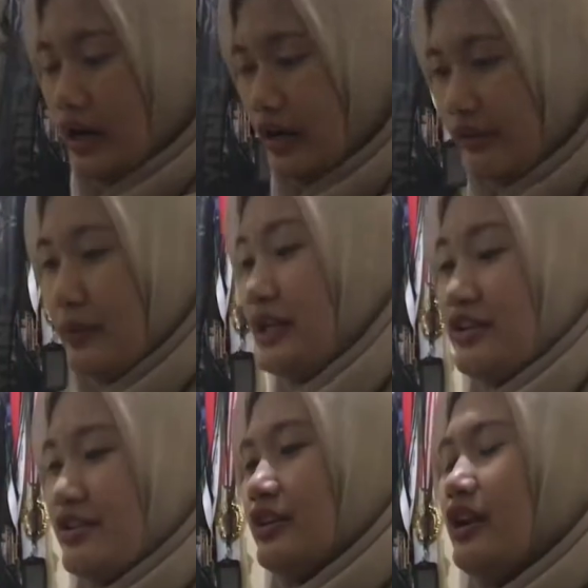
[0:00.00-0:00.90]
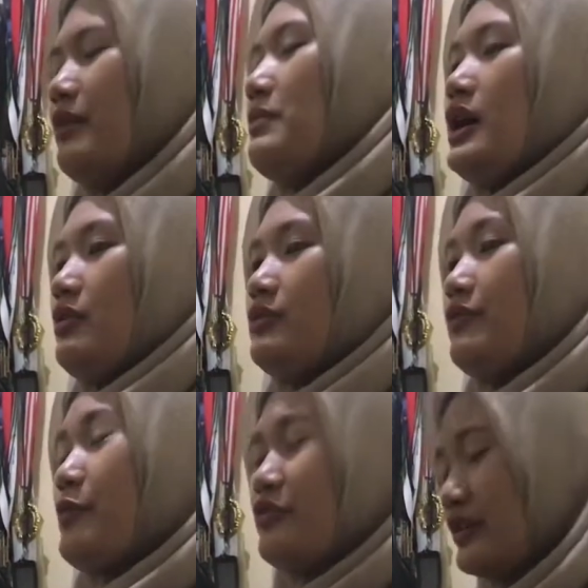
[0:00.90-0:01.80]
explanation about the
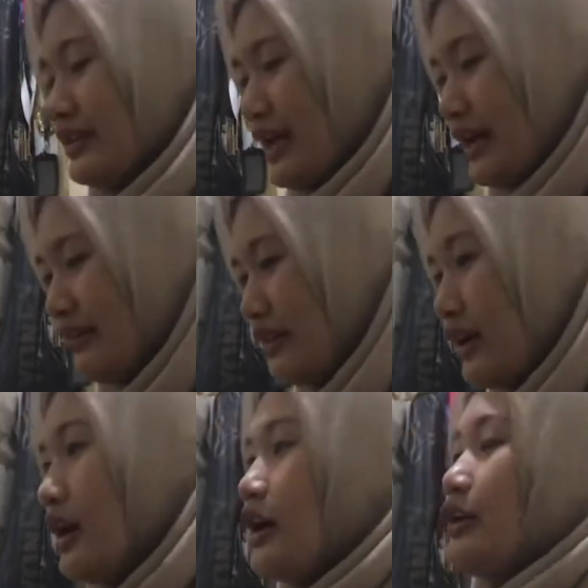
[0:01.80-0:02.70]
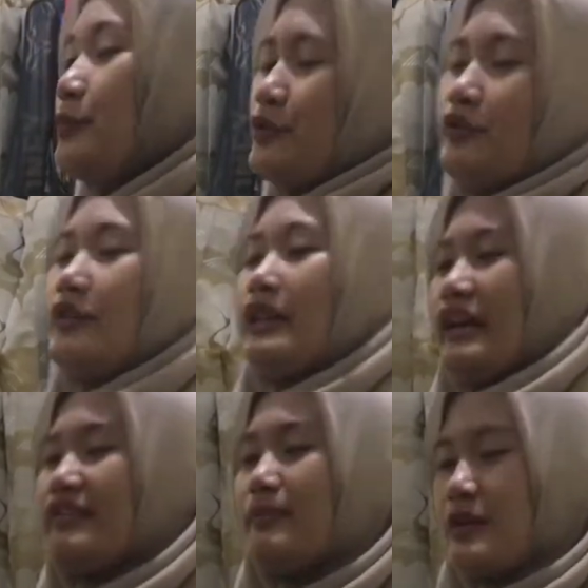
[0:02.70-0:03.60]
procedure text. The procedure
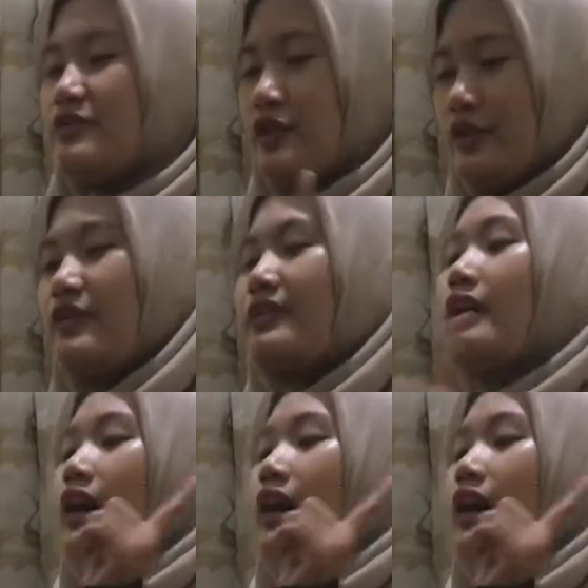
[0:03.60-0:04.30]
text must use